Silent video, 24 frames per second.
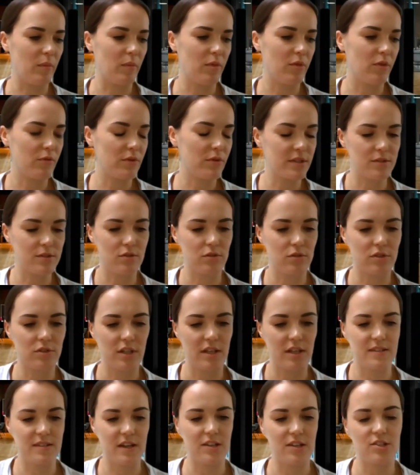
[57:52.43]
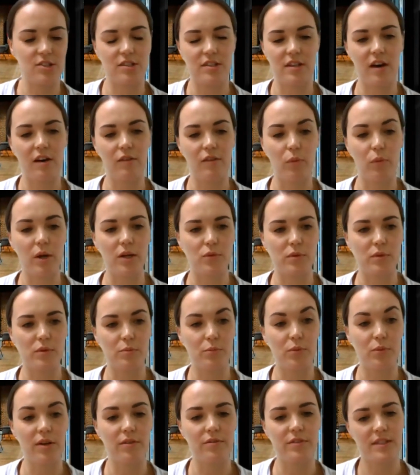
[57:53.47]
there is an organisation that I've worked with
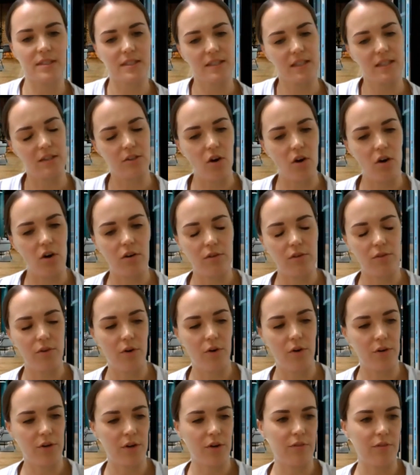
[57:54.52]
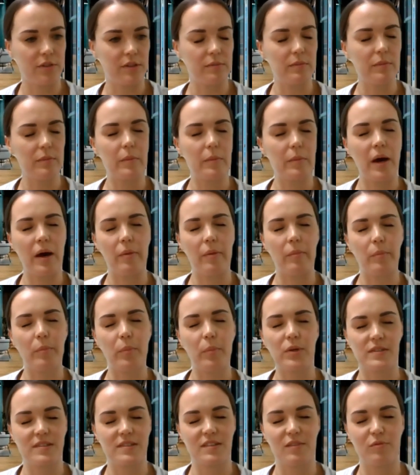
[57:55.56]
previously, not a current
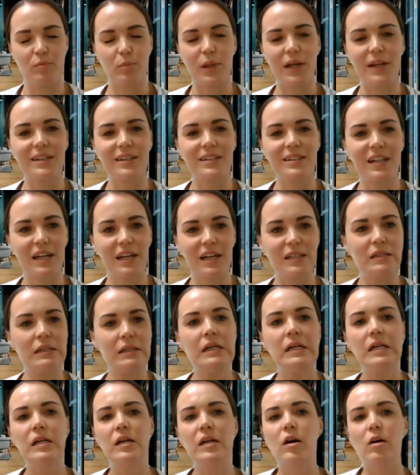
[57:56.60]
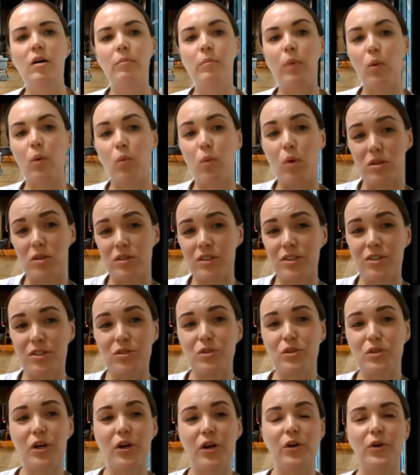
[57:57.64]
Positive Planet client, but
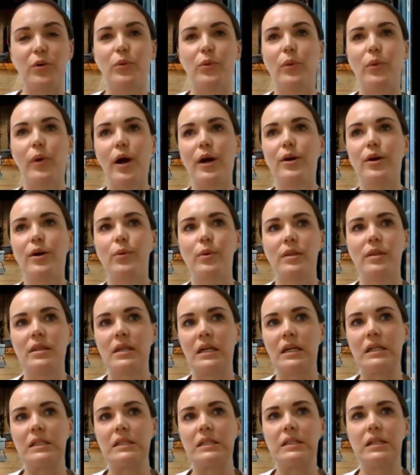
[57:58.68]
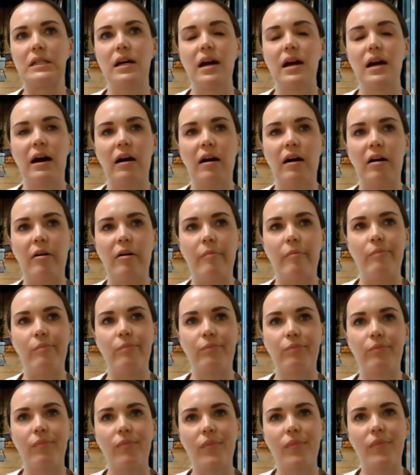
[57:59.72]
Woolcool, who work within
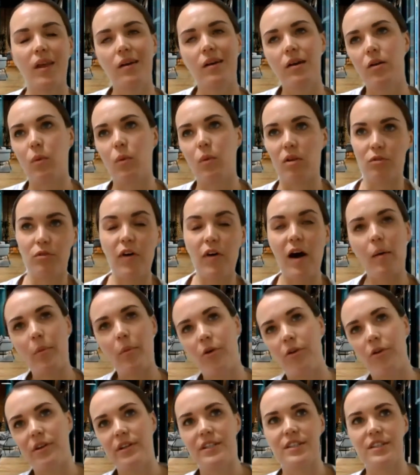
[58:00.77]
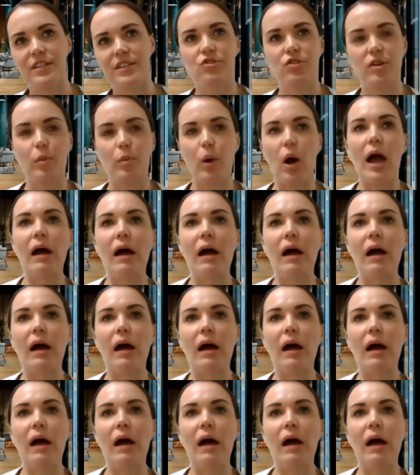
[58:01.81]
pharma industry, but